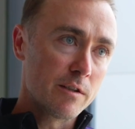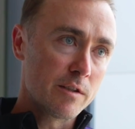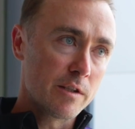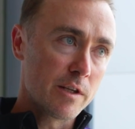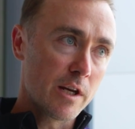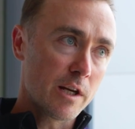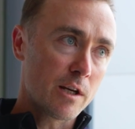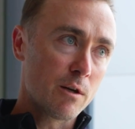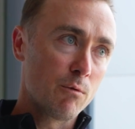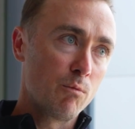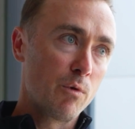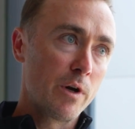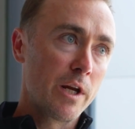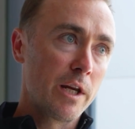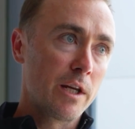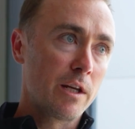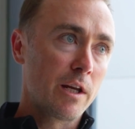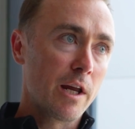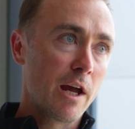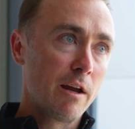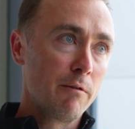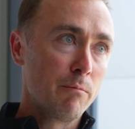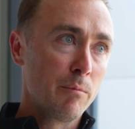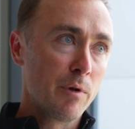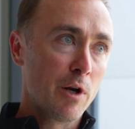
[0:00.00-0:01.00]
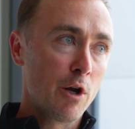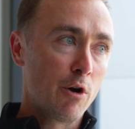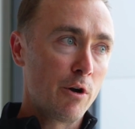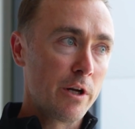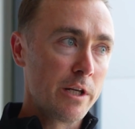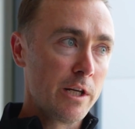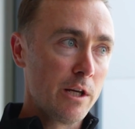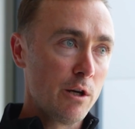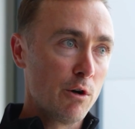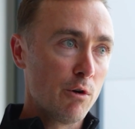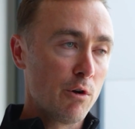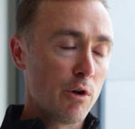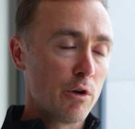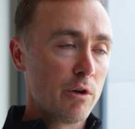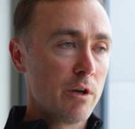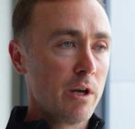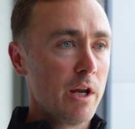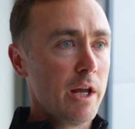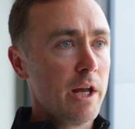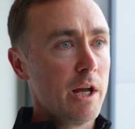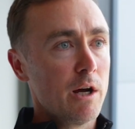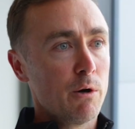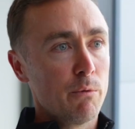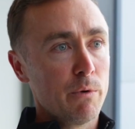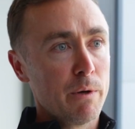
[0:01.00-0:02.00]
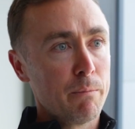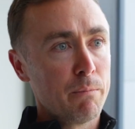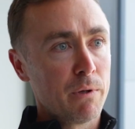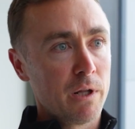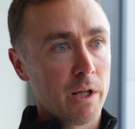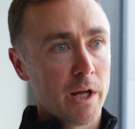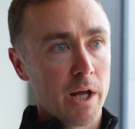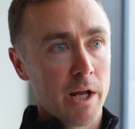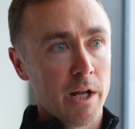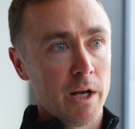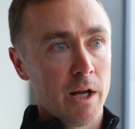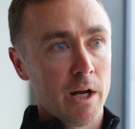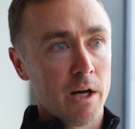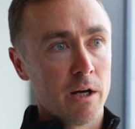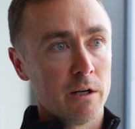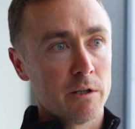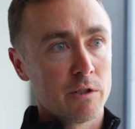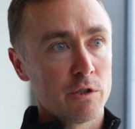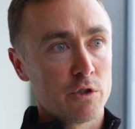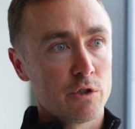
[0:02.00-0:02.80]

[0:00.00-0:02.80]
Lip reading: The second week gave them an idea on how we plan our